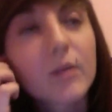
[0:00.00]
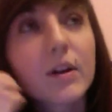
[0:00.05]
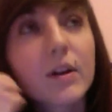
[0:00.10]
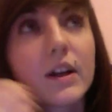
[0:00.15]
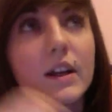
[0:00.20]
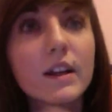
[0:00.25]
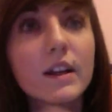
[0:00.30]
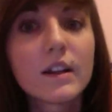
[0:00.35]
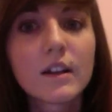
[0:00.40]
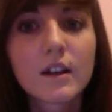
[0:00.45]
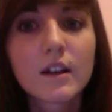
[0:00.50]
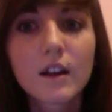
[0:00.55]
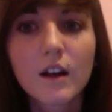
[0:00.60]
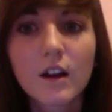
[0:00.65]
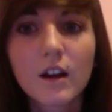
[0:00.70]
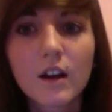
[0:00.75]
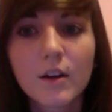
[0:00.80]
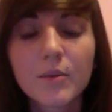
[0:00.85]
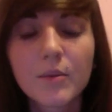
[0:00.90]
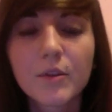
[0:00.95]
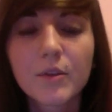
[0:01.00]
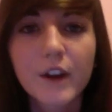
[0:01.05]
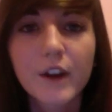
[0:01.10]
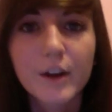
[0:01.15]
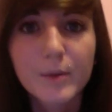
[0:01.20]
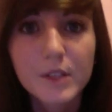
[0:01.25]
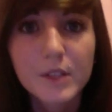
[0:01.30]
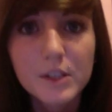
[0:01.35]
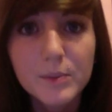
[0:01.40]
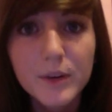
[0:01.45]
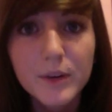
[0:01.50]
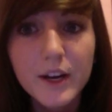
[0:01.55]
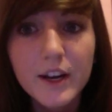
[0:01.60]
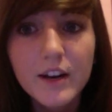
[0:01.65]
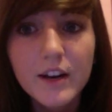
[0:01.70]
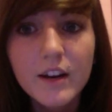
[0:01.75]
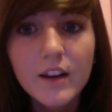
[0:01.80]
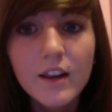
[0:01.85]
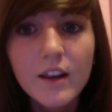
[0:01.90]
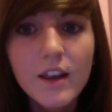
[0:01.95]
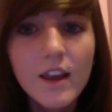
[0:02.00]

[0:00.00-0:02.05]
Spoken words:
were in the Fireman's Parade,